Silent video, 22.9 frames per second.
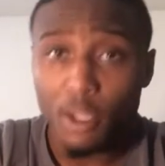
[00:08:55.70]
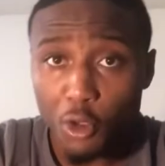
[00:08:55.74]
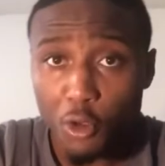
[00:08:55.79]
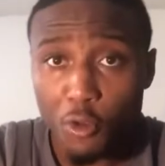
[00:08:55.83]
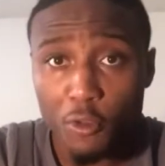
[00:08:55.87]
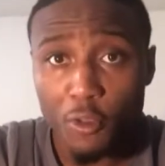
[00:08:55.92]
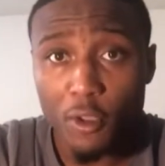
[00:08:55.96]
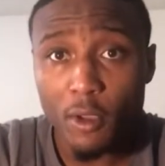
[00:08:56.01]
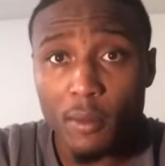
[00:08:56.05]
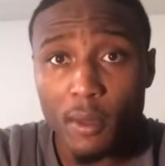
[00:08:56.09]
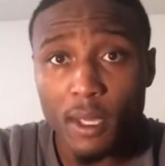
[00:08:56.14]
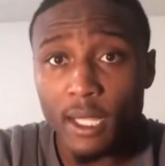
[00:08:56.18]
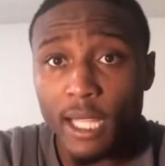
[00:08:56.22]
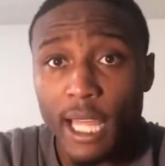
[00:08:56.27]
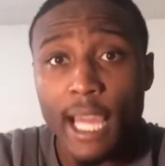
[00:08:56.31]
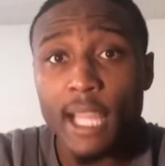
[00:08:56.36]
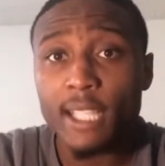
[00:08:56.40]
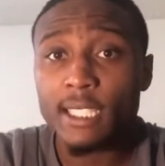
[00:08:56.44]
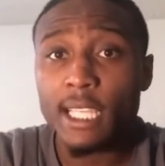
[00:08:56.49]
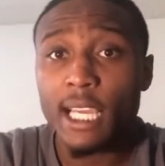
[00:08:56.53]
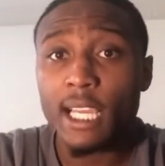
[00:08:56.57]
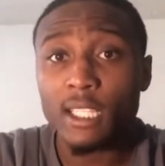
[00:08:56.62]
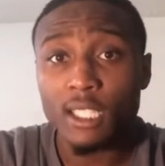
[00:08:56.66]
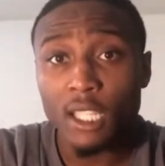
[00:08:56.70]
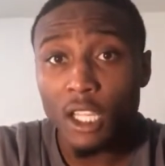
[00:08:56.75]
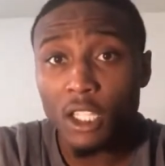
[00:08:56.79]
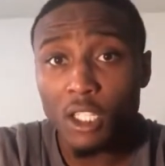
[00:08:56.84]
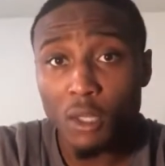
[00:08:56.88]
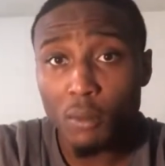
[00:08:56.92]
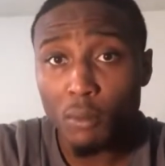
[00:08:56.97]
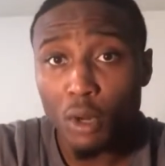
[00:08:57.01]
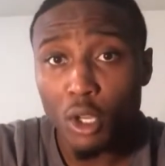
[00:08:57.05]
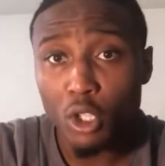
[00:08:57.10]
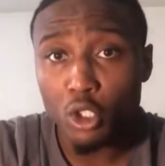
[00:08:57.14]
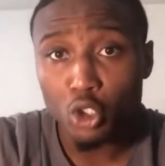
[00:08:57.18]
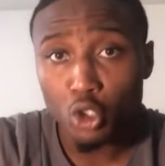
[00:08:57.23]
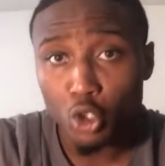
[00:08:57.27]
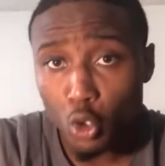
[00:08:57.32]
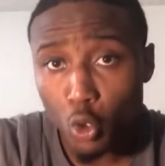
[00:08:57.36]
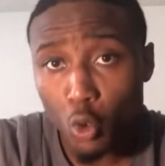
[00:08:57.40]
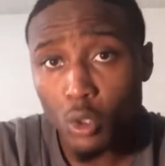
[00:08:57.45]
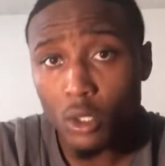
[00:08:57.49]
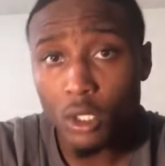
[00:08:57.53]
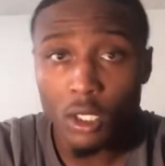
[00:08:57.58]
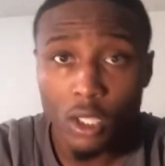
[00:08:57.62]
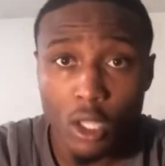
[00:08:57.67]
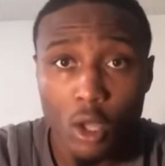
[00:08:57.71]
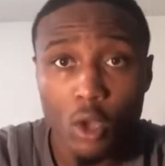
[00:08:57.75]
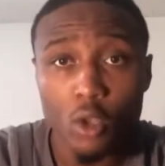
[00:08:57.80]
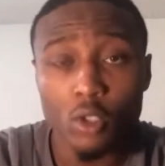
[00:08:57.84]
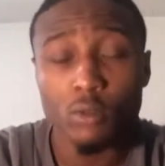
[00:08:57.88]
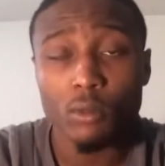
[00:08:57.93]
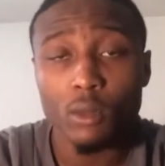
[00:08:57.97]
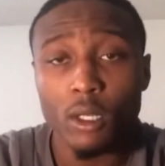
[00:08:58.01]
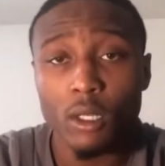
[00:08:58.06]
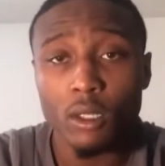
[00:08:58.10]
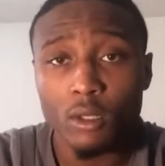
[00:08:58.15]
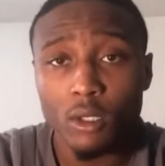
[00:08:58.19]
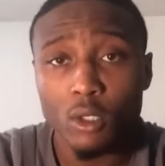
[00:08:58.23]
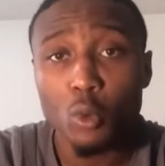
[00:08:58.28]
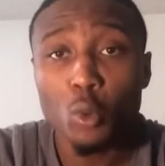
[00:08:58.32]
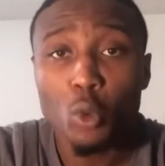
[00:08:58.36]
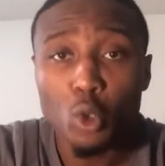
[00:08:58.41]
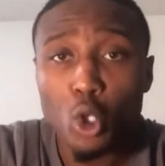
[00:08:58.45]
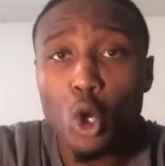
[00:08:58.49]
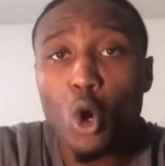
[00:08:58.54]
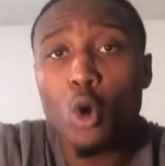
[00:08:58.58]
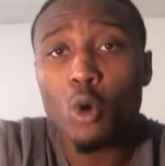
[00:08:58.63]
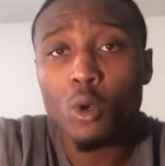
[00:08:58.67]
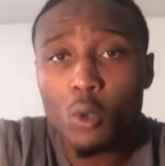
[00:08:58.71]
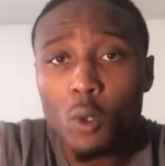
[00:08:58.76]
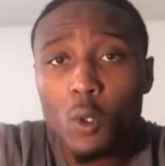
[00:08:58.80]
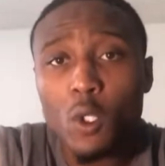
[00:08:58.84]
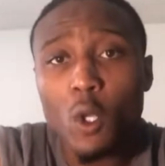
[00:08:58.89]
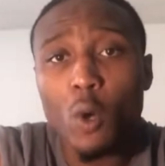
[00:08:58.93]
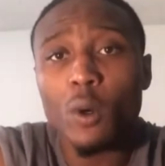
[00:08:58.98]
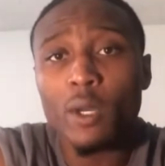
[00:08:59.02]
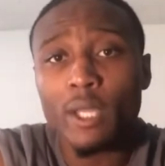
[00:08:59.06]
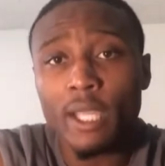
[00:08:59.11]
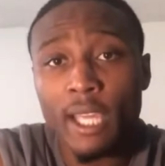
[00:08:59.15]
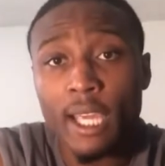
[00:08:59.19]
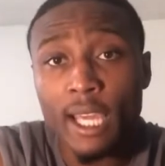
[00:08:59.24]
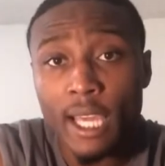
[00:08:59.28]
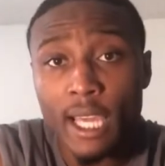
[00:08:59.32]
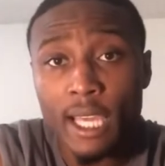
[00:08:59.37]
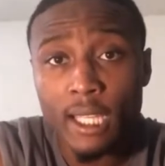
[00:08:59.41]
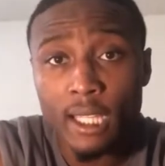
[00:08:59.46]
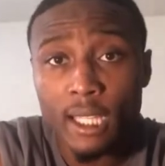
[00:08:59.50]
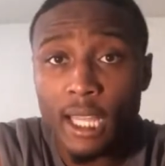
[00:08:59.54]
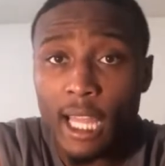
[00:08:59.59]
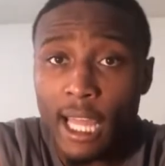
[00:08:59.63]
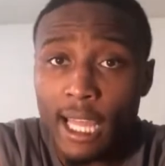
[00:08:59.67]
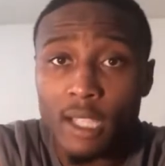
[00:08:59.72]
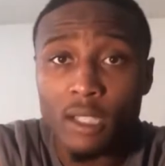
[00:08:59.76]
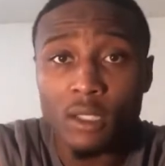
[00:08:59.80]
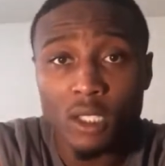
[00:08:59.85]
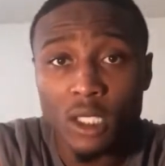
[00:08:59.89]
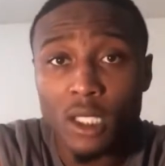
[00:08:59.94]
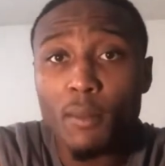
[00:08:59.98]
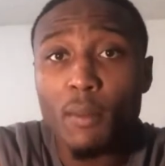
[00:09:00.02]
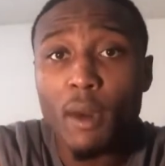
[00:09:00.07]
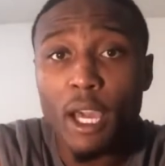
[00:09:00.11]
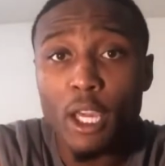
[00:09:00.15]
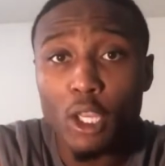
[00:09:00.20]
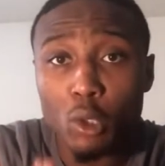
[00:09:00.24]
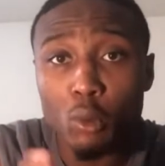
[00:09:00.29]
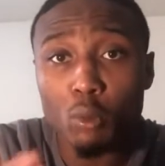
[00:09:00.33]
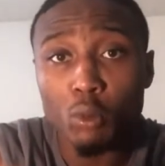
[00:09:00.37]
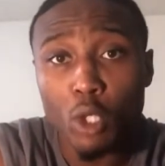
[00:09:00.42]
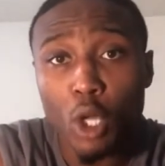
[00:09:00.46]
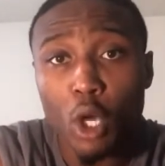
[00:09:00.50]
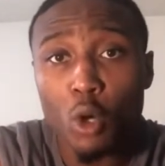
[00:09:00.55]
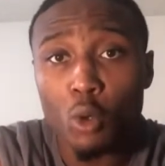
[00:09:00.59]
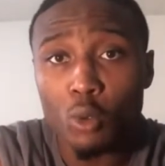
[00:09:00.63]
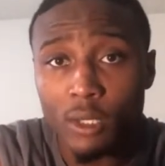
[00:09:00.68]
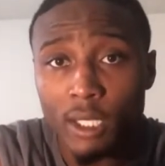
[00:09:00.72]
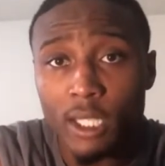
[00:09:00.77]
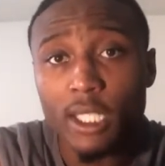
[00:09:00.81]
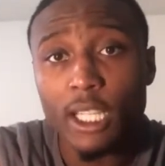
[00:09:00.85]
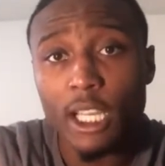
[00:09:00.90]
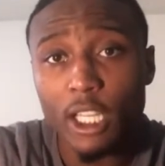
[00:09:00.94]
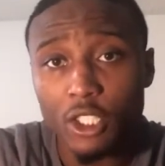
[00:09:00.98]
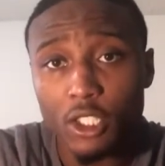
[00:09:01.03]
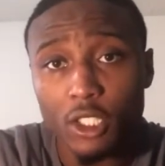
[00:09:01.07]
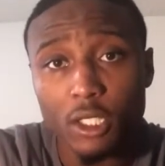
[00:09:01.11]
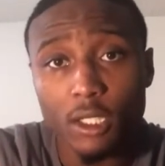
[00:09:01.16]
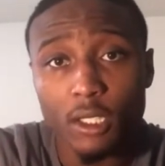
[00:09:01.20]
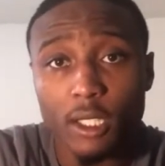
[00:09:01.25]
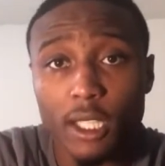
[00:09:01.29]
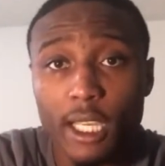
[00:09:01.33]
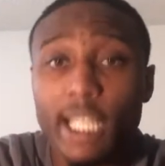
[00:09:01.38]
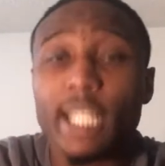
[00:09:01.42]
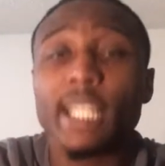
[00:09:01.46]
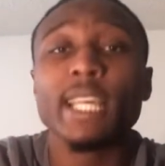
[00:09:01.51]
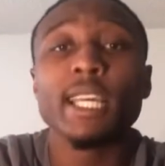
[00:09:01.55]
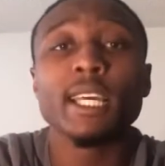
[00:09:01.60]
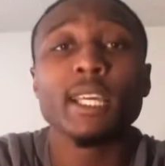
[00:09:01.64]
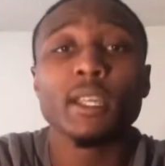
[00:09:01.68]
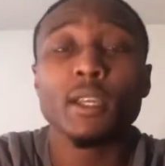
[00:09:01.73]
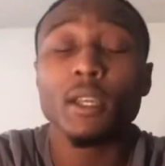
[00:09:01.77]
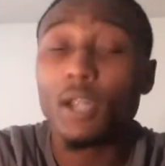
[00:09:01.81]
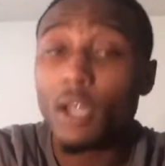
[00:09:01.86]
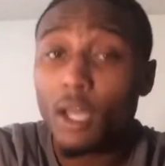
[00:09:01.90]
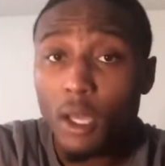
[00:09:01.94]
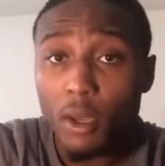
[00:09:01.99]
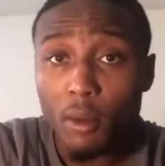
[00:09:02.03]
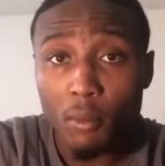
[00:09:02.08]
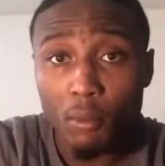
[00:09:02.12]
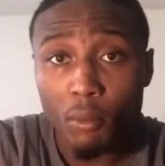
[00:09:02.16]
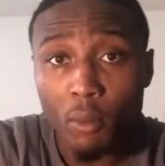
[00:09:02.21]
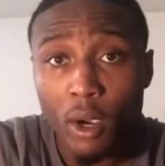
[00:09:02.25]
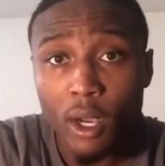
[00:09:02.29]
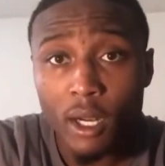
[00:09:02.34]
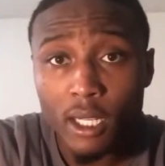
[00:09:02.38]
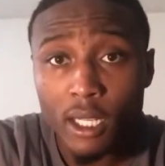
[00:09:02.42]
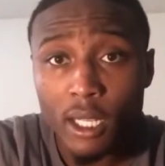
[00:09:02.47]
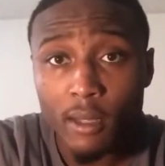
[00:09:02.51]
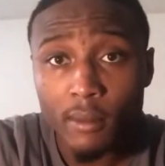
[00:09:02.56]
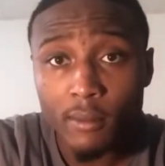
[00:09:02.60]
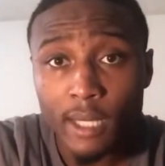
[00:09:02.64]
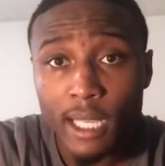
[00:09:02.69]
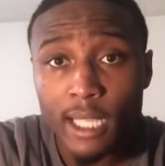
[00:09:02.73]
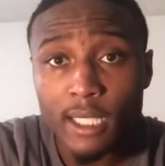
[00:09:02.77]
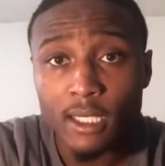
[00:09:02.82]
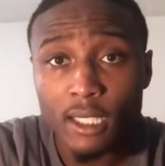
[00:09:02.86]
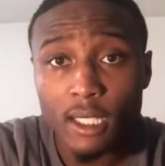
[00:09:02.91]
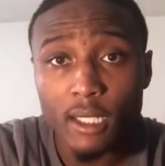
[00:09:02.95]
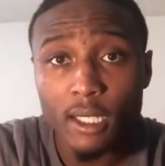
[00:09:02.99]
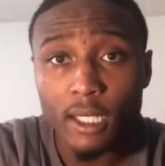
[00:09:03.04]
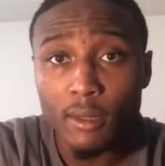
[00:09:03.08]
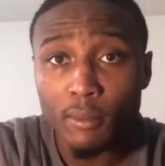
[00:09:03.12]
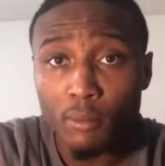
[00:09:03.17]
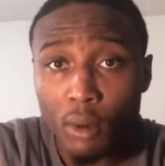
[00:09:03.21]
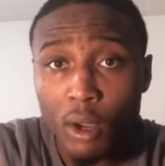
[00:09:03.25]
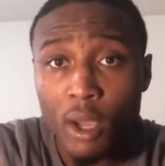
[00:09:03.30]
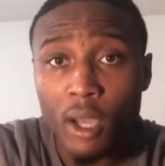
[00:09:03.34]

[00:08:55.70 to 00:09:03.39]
you feel me? They ain't take nothing but shoes and clothes, bro. So you know a kid, like, somebody you know did that shit. And then, they stay in